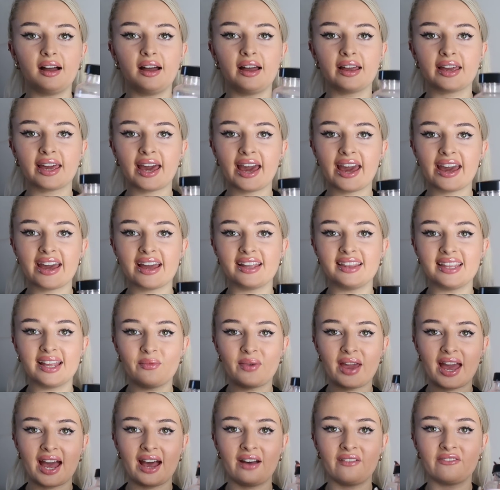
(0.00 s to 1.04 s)
Okay, and then
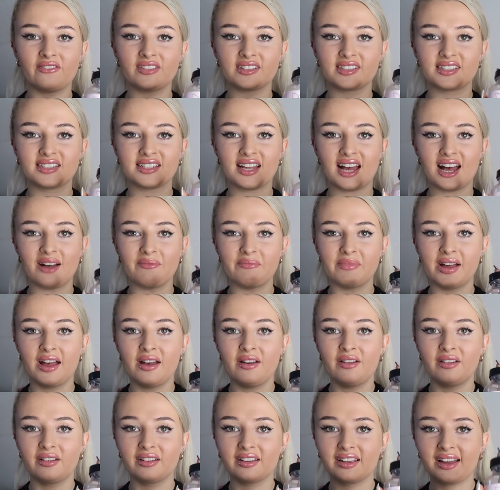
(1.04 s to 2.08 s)
we have
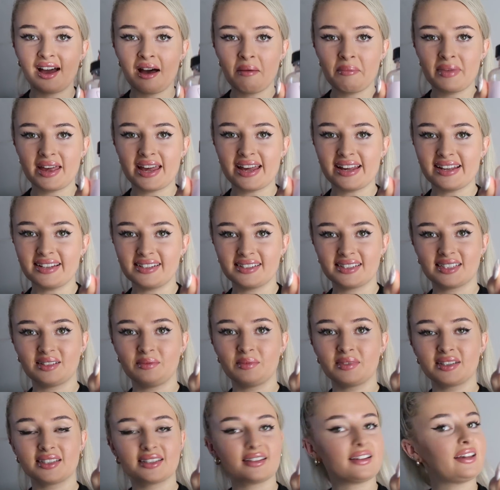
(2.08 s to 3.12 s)
some gummies,
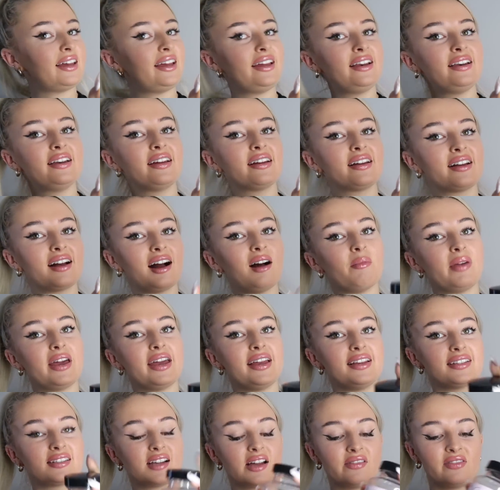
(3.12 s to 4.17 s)
some skin gummies.